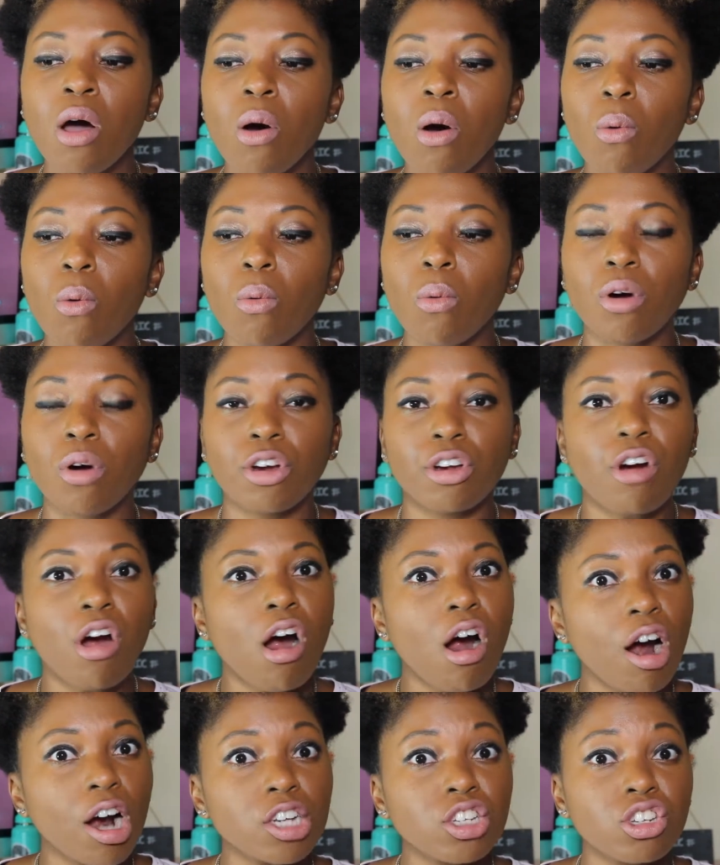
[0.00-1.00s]
or your
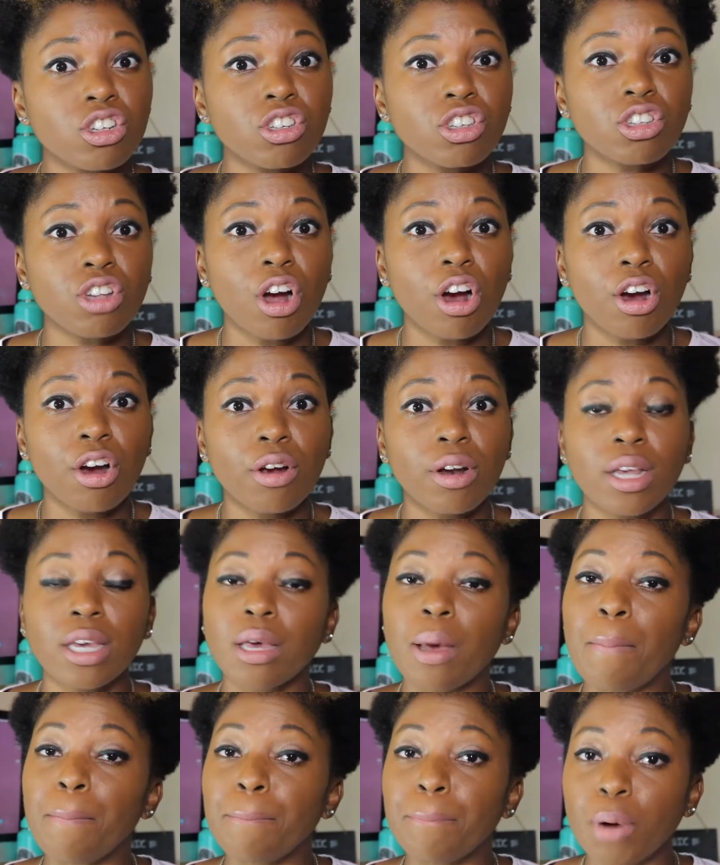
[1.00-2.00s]
arches start hurting
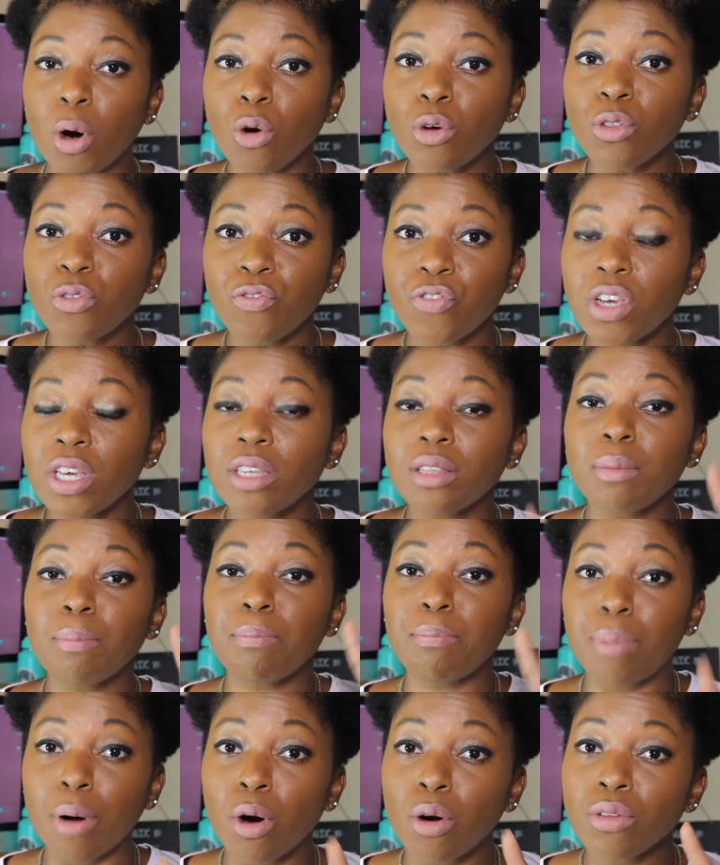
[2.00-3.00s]
in both feet,
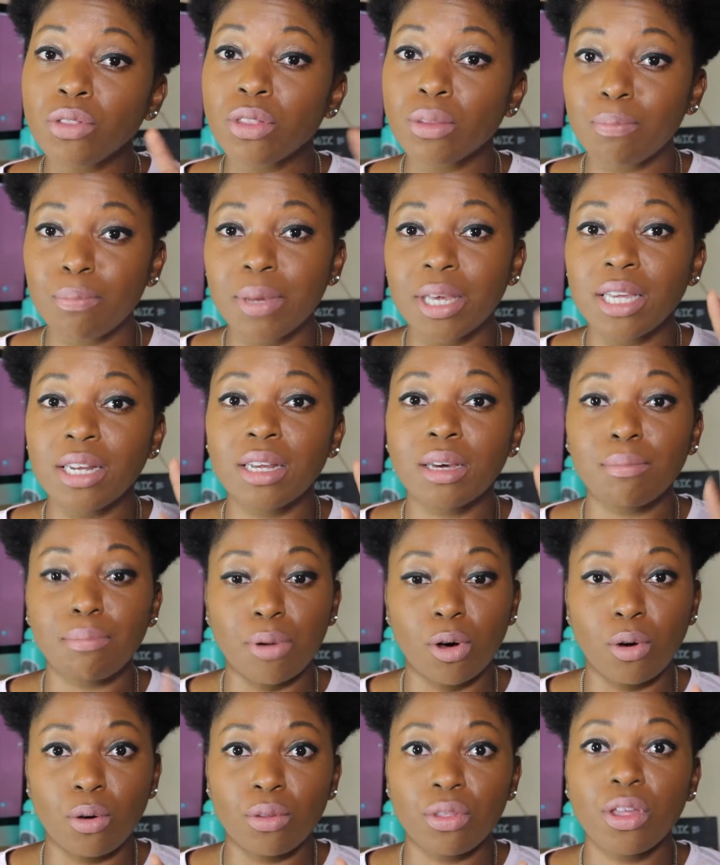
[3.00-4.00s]
both meaning
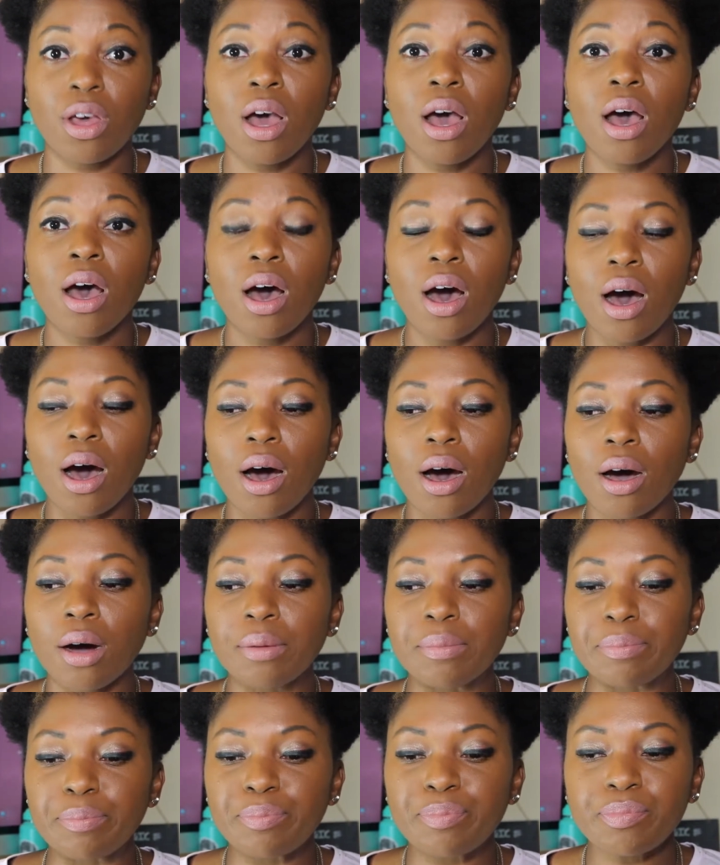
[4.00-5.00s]
both,
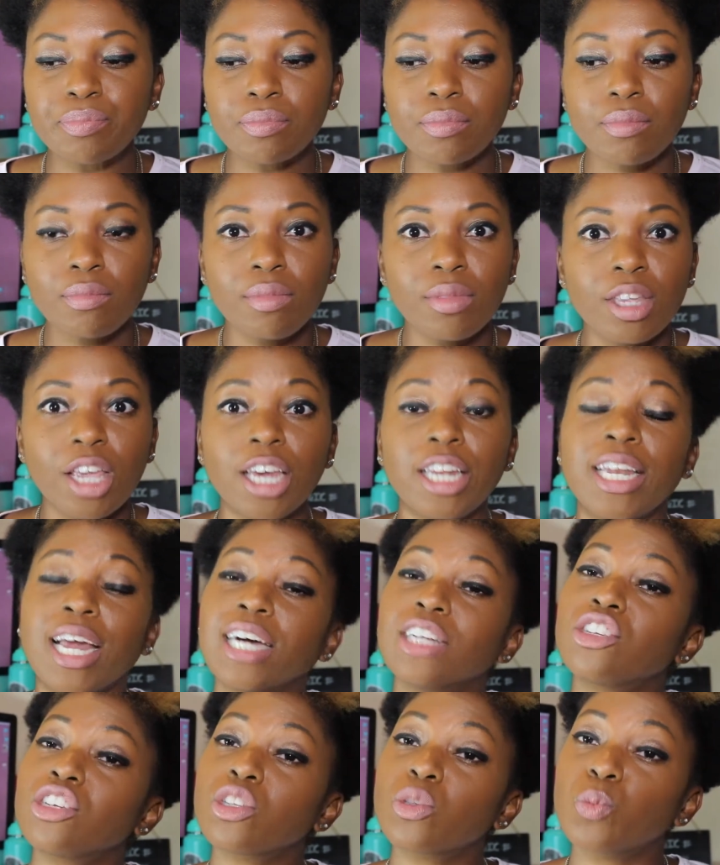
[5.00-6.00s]

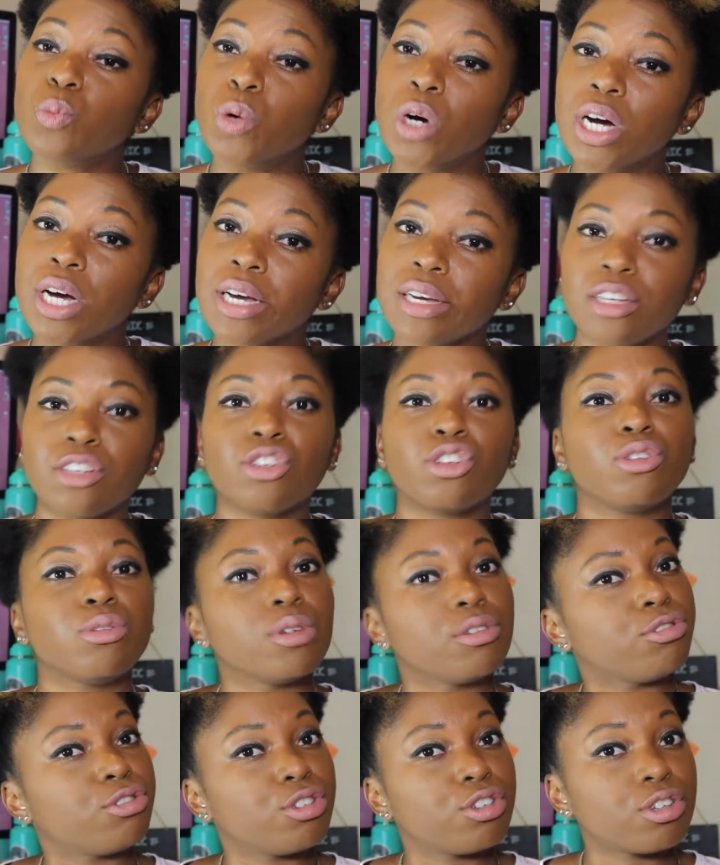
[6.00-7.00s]
not just one because you
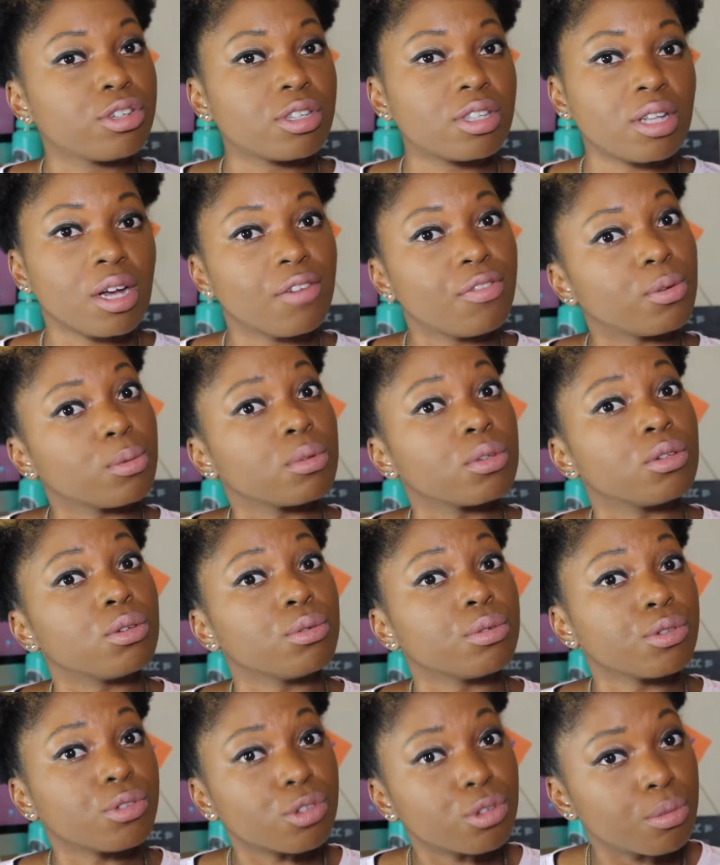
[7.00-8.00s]
injured yourself and was
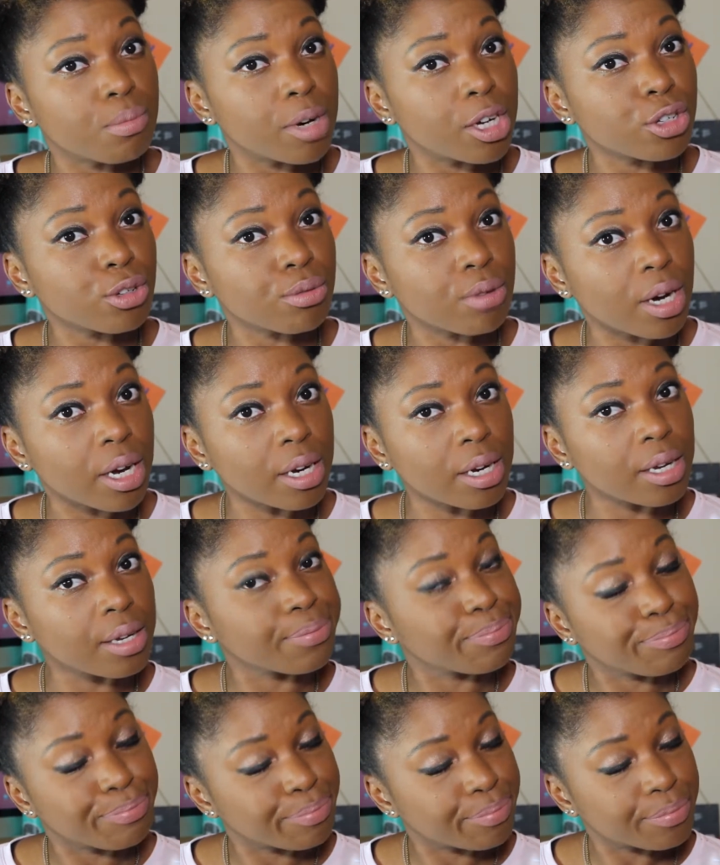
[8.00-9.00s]
doing too much
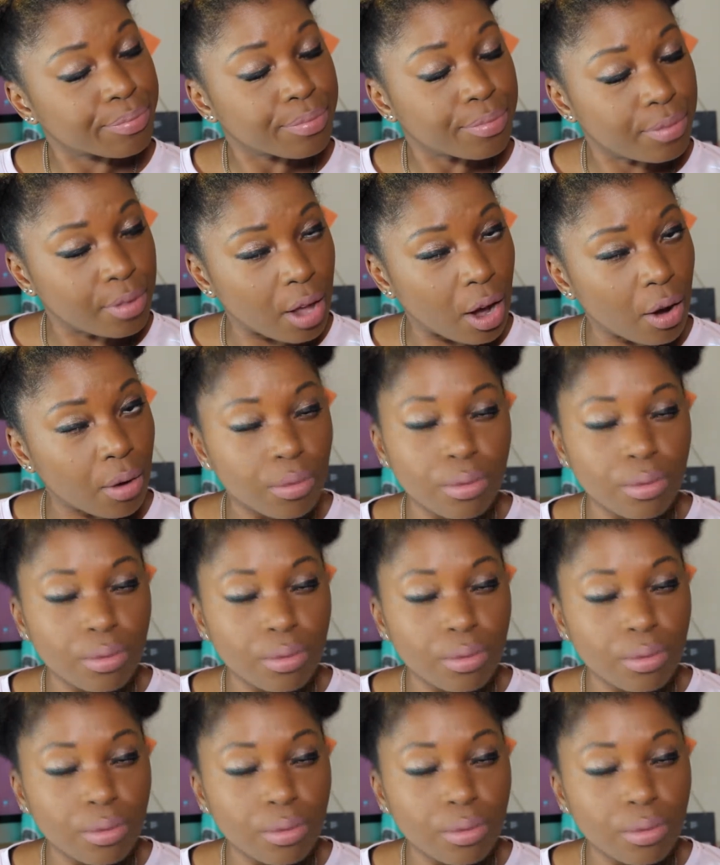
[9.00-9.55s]
running, no,